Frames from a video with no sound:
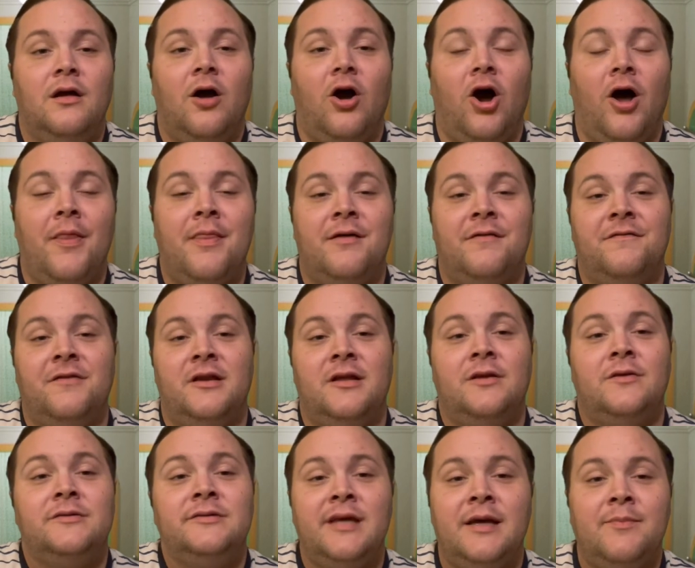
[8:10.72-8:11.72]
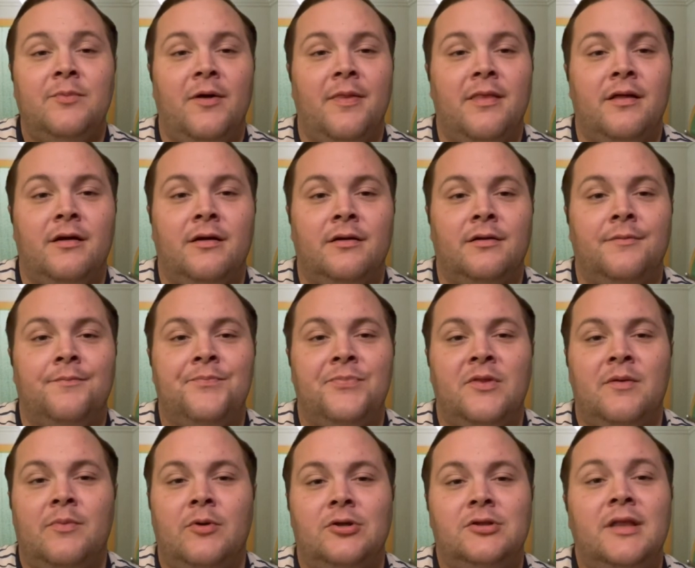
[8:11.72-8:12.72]
on the videotape, on the
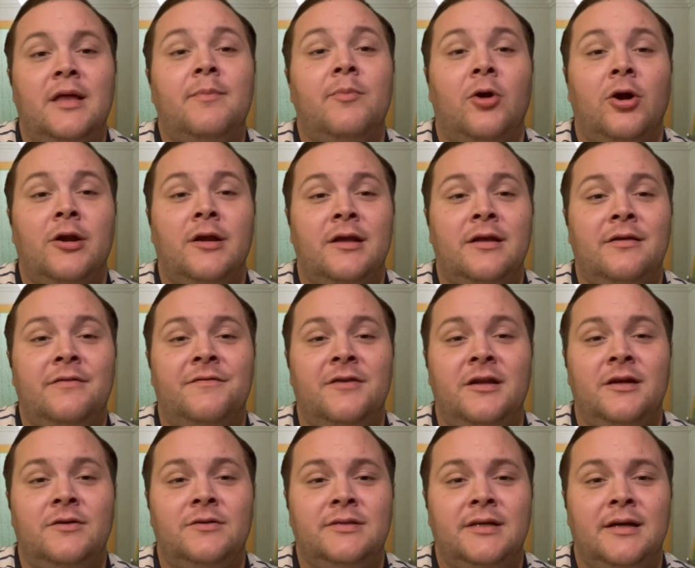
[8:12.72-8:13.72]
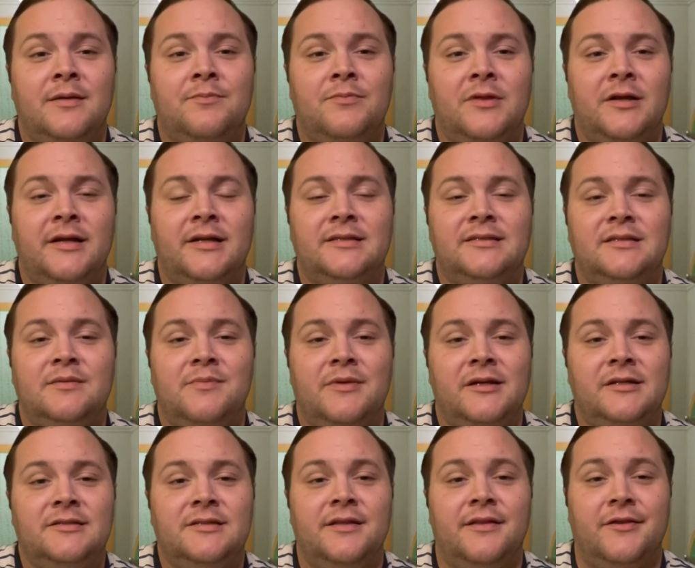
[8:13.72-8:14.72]
birthday party videotape that gets
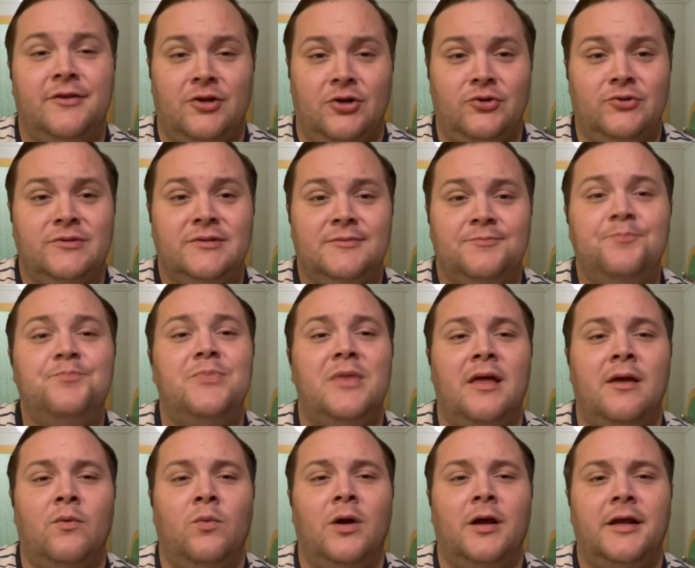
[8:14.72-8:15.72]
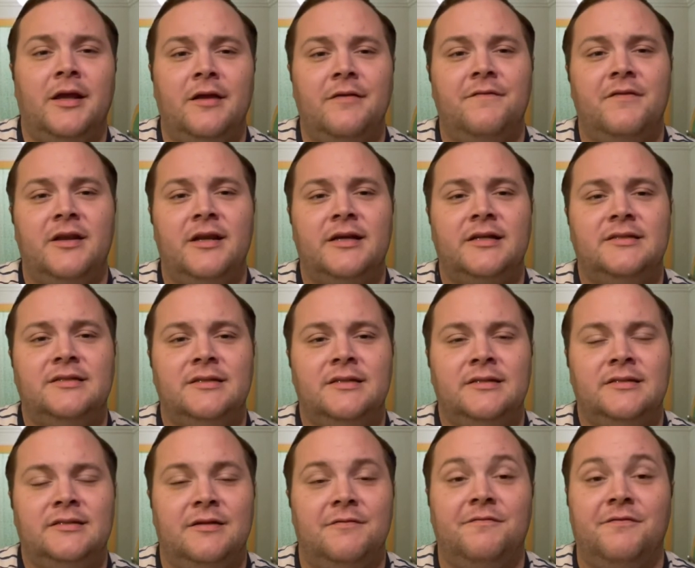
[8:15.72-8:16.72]
submitted to the news that Joaquin Phoenix
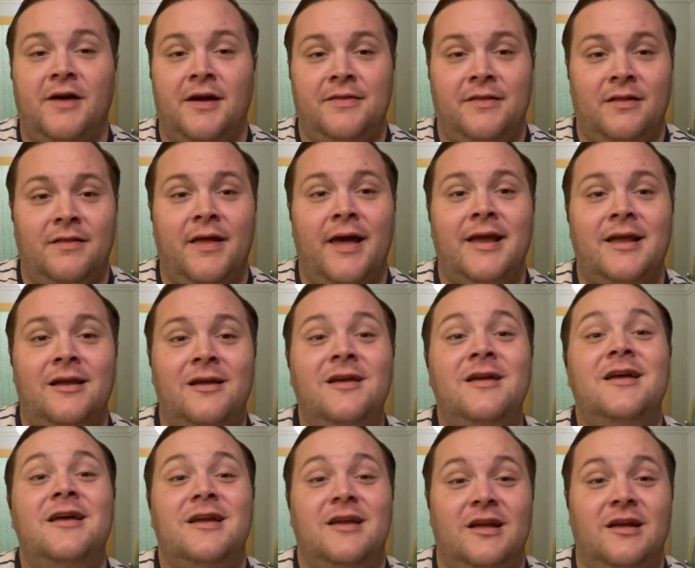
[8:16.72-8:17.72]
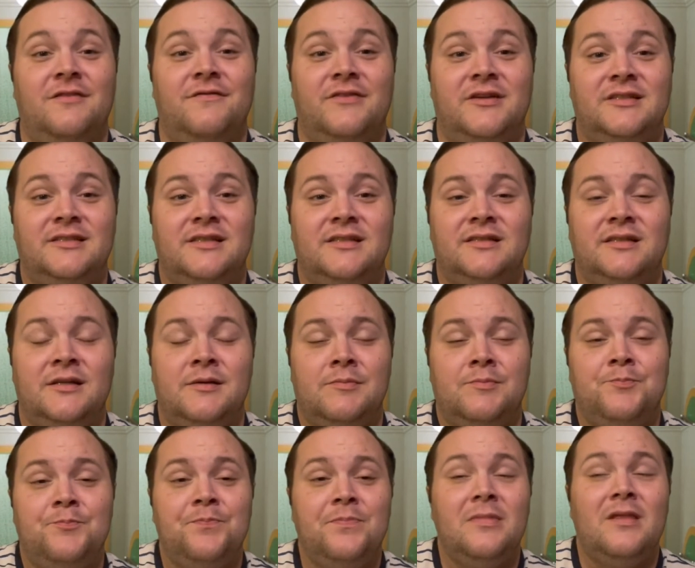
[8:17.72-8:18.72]
sees that finally like convinces
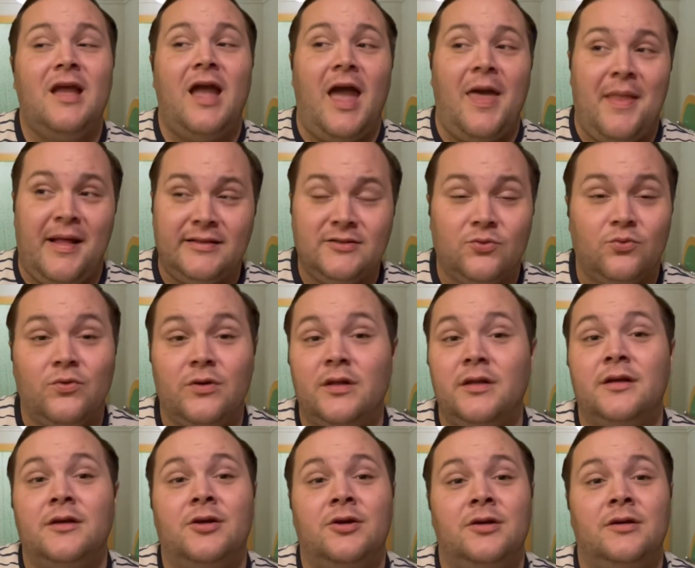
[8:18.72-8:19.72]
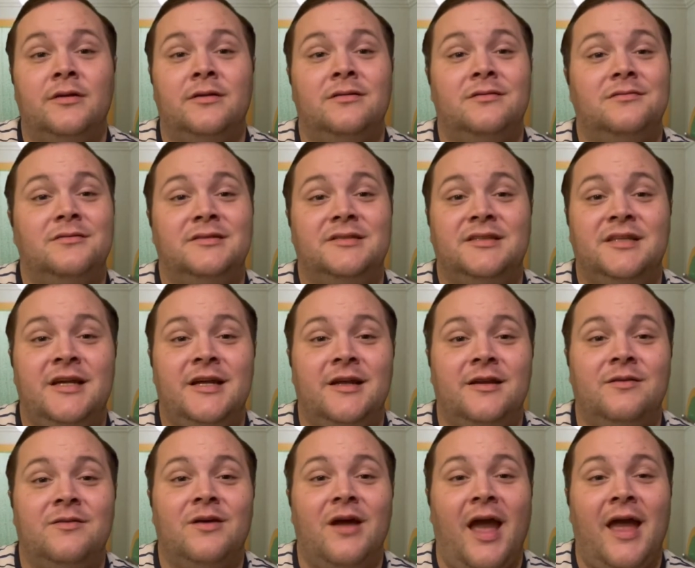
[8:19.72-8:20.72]
him. And that's a really good
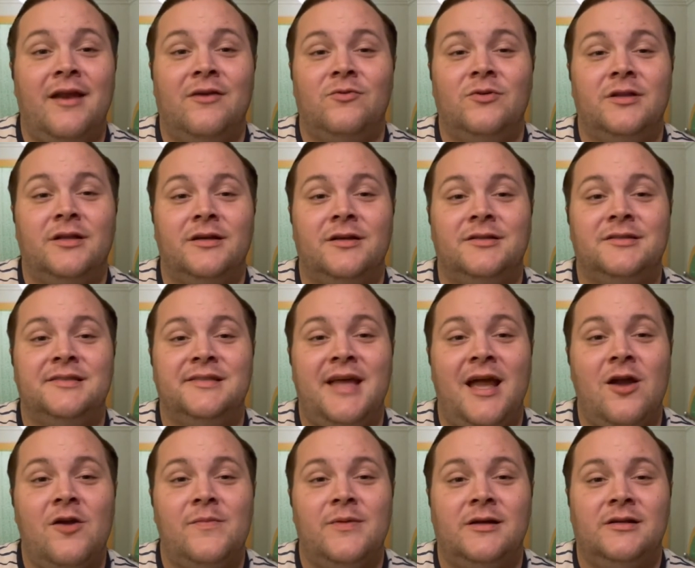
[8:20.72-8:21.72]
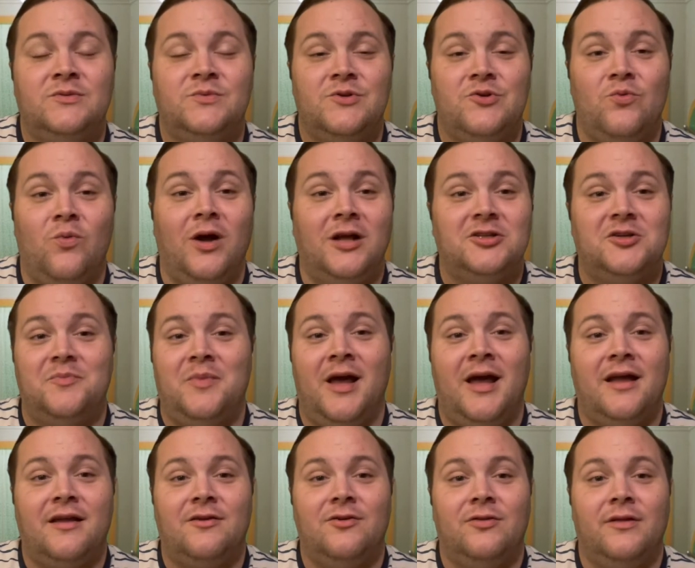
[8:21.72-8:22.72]
scene and a really good scare, because when you watch it
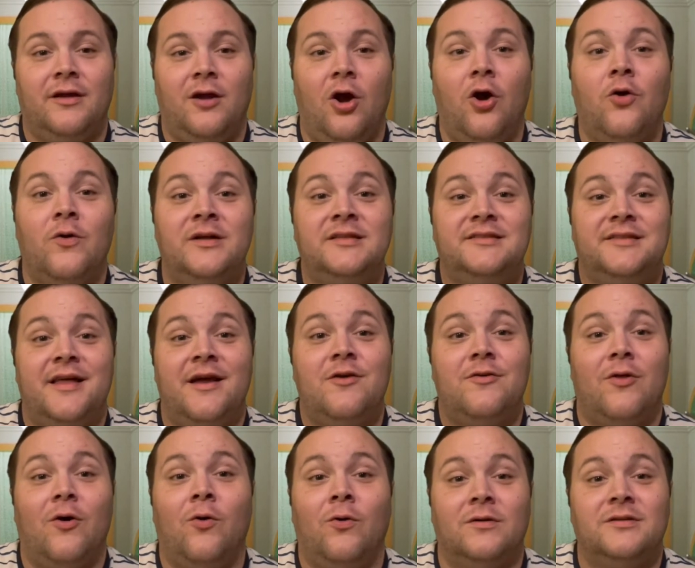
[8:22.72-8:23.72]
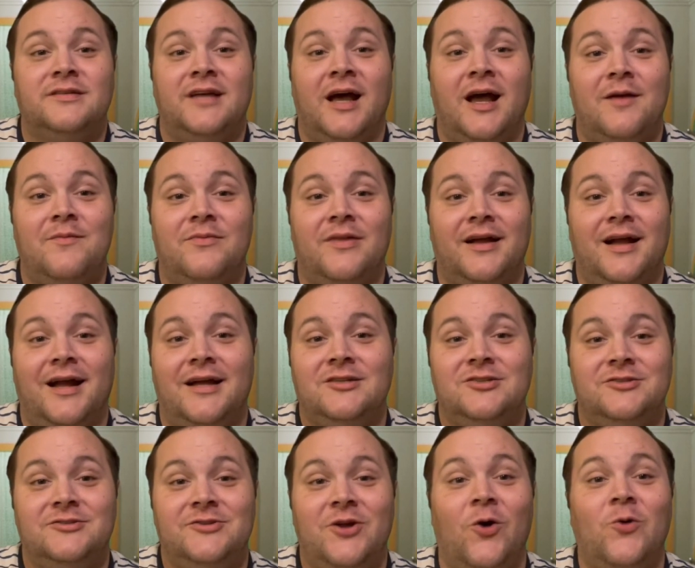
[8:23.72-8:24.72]
back, you're like, oh, it's there the whole time. Like, I
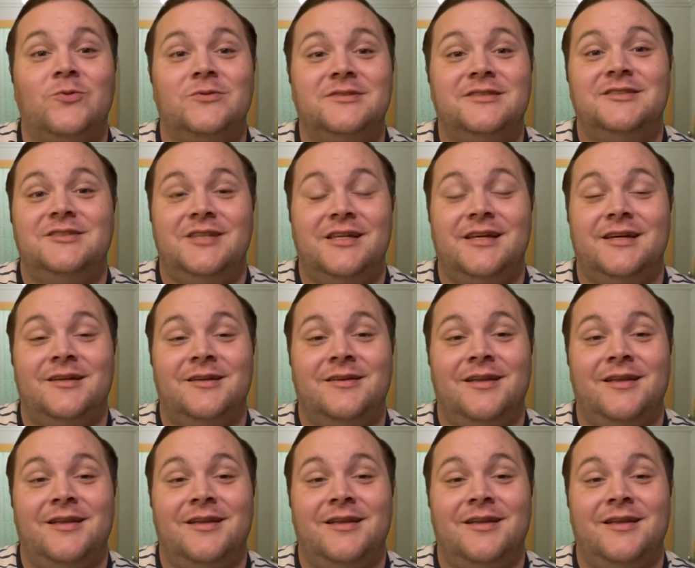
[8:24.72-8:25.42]
just don't see it.